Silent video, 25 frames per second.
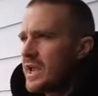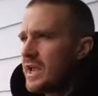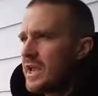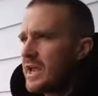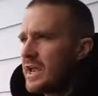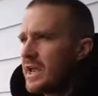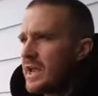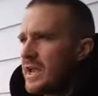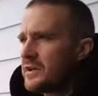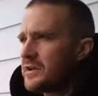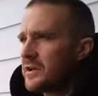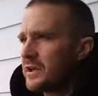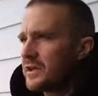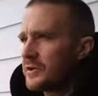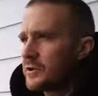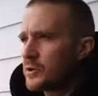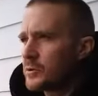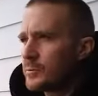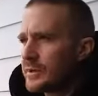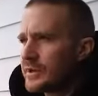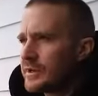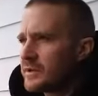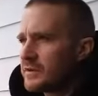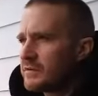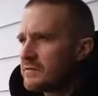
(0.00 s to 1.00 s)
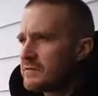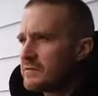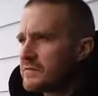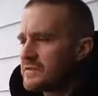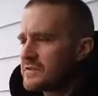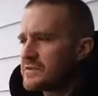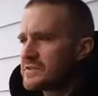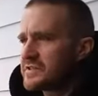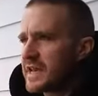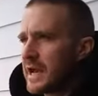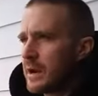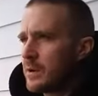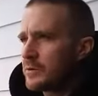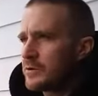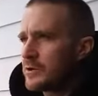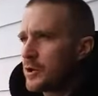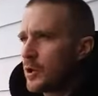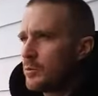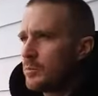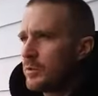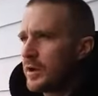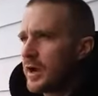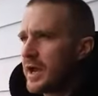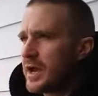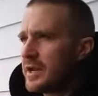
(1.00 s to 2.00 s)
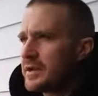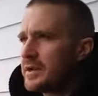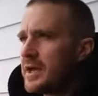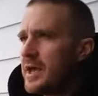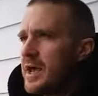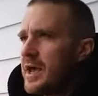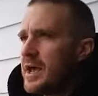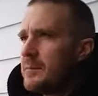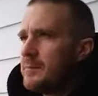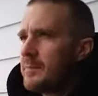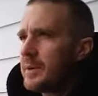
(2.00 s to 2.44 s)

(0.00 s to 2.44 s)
And a little bit of sourdough bread,